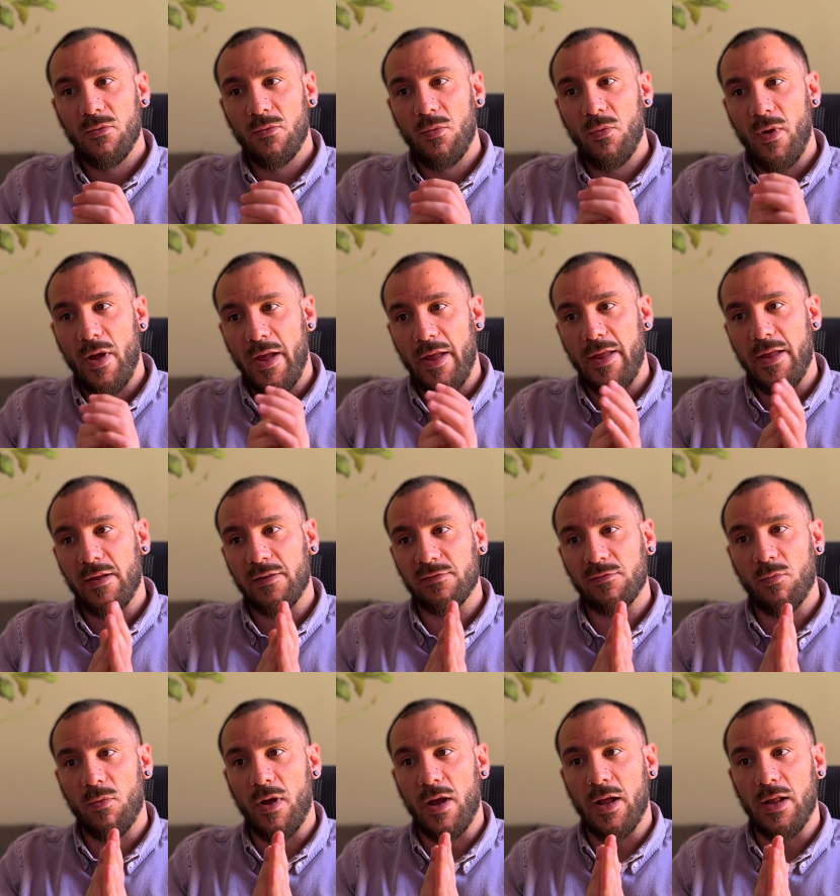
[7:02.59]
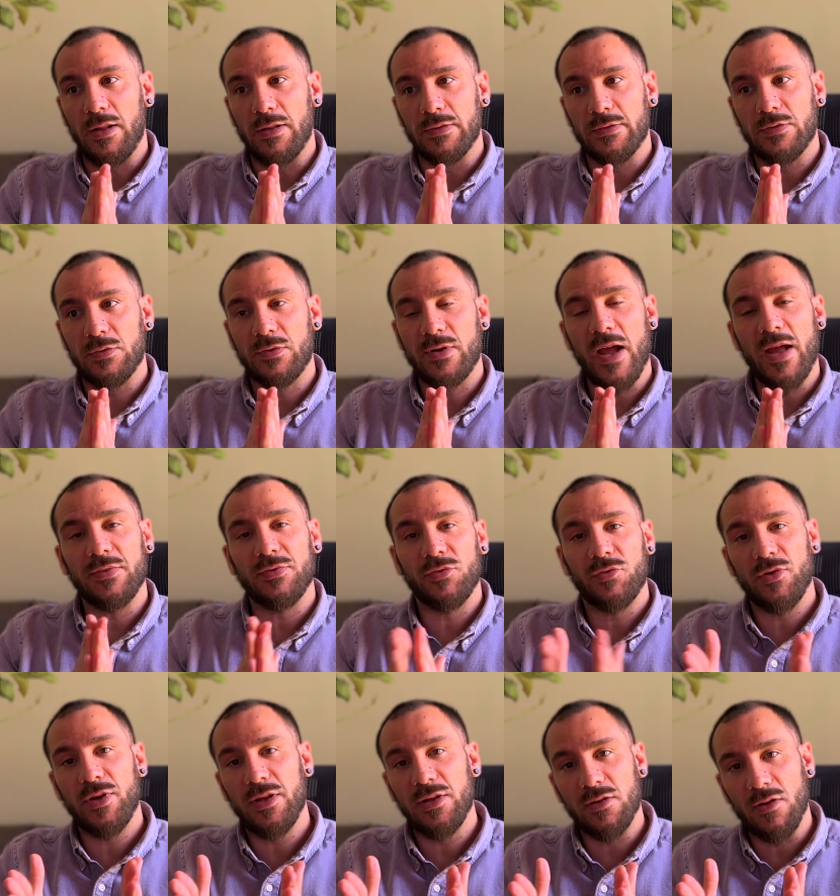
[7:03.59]
way as well to get
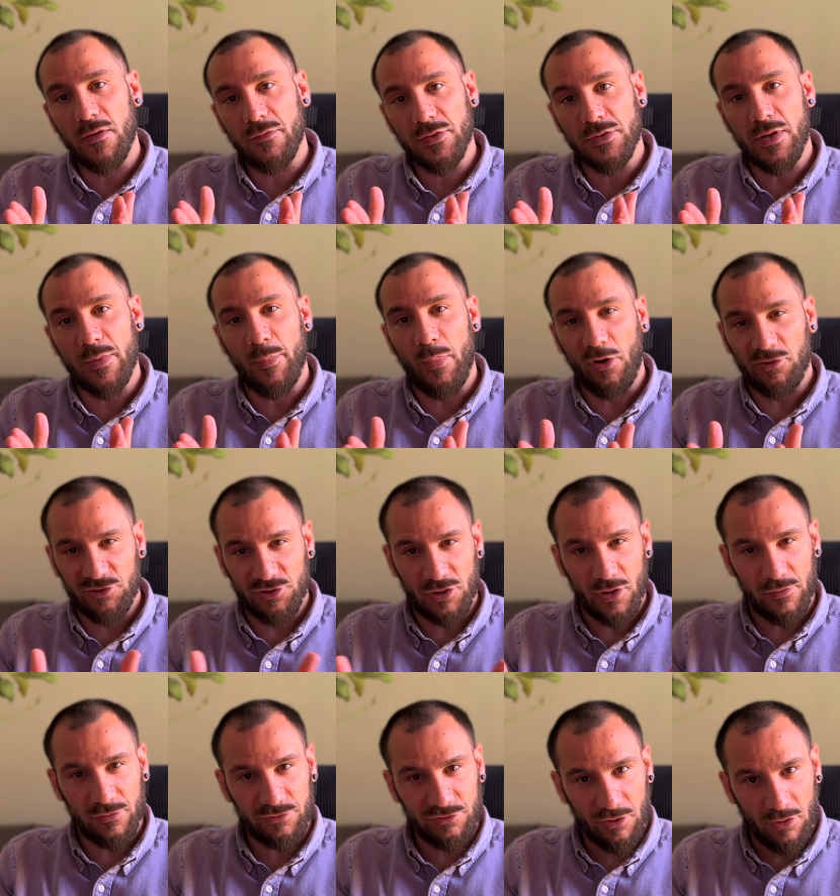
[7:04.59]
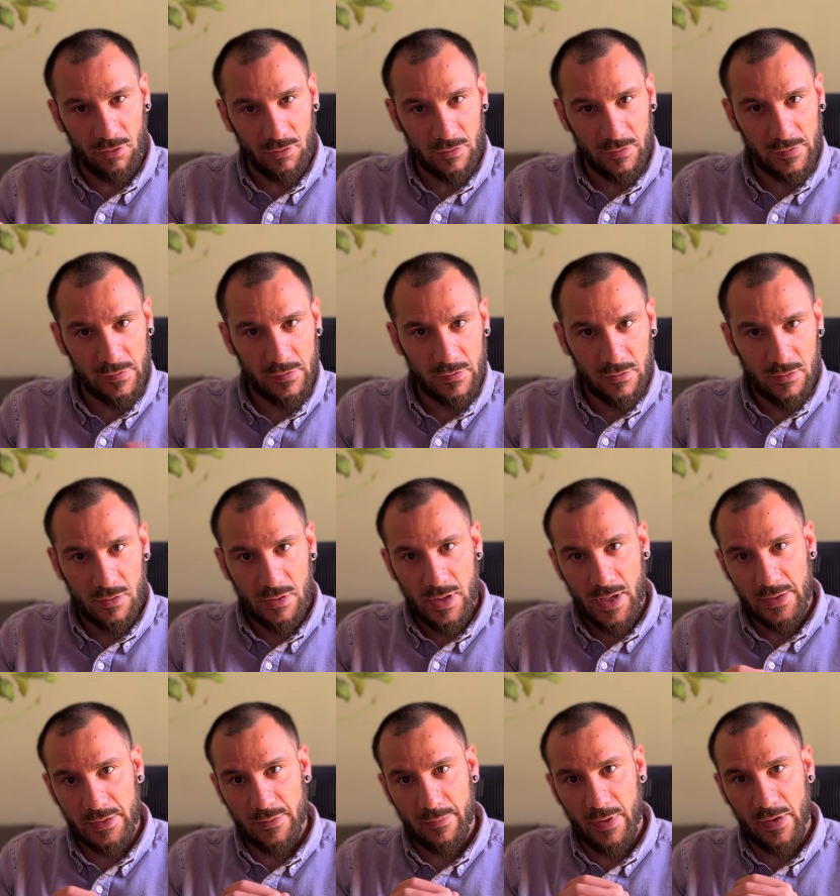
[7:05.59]
rid of the deposit of salt
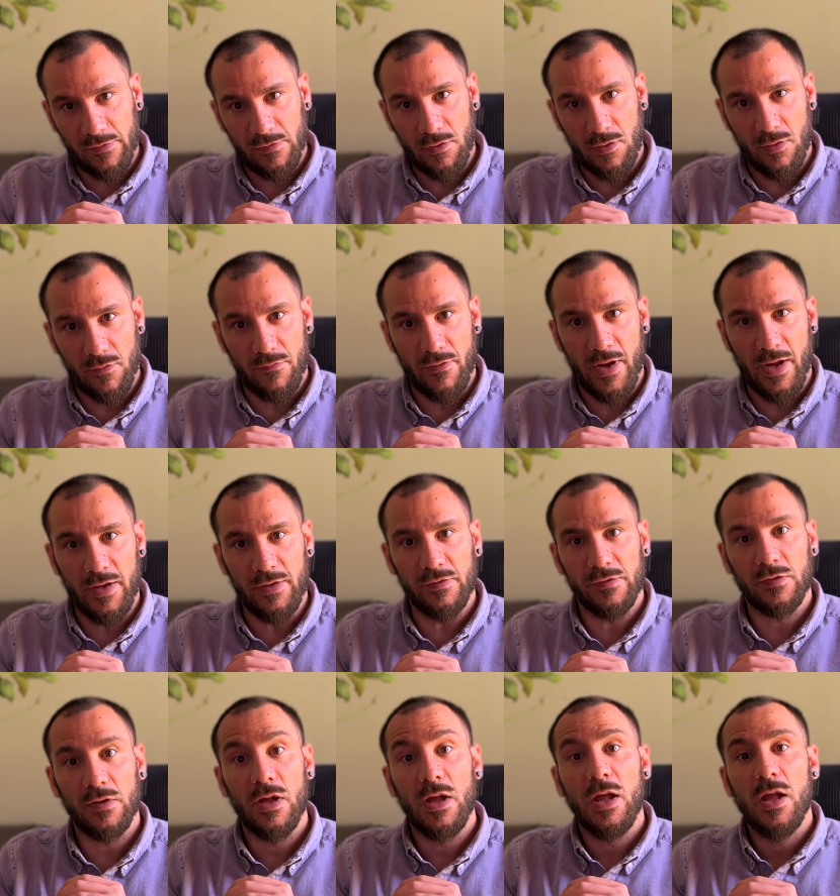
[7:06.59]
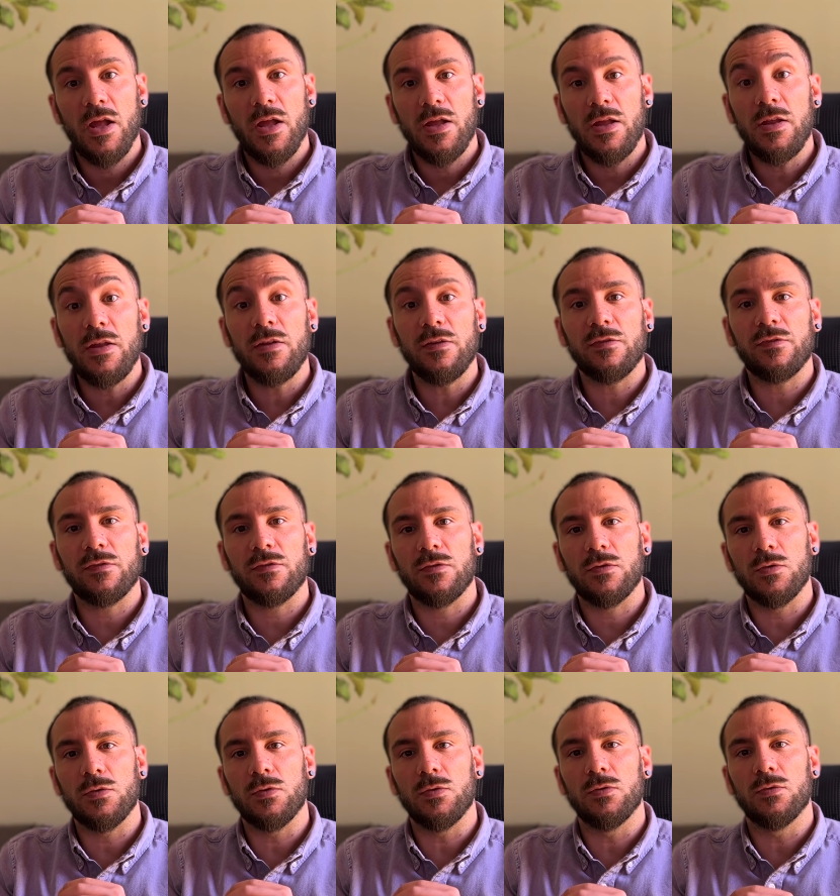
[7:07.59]
at the base of your vase is
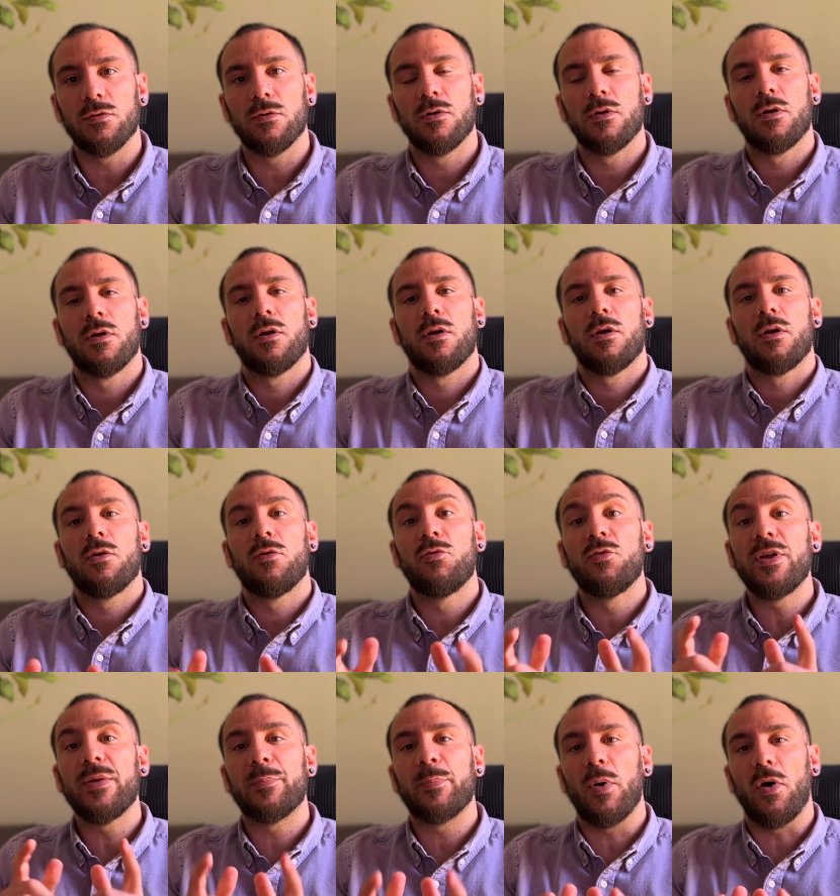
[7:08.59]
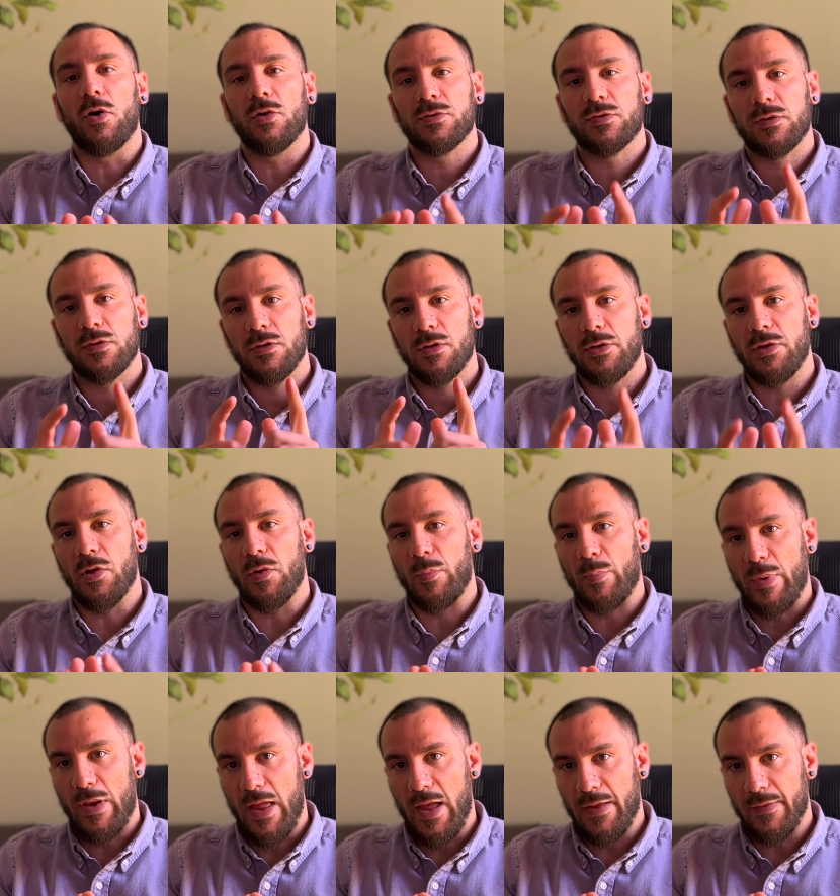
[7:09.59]
to repot your
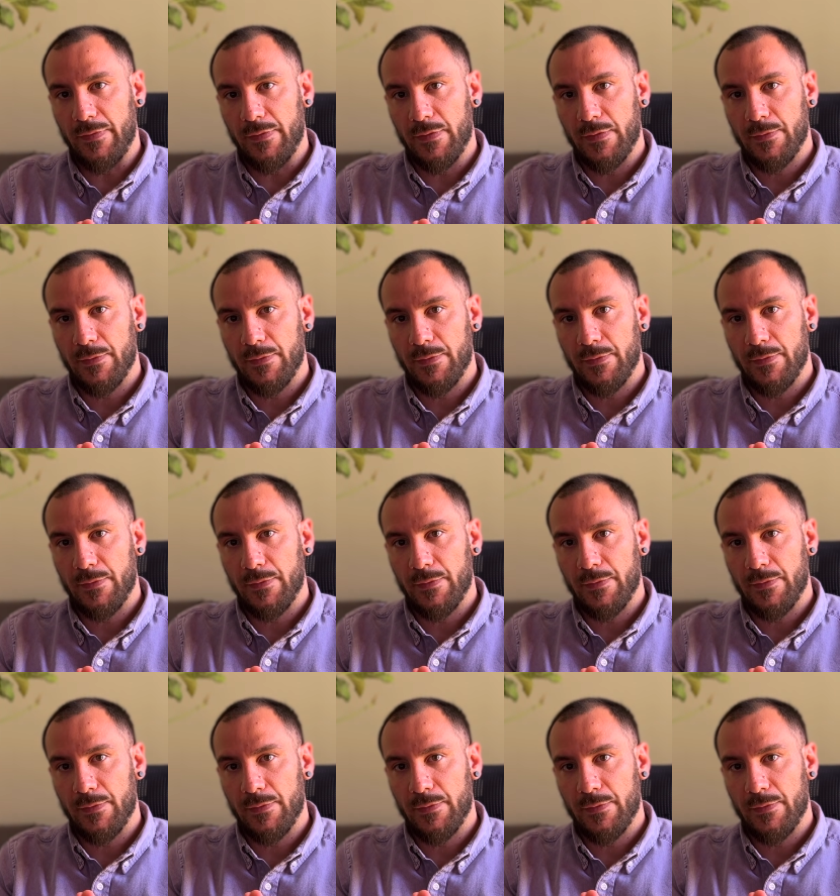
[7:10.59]
plant.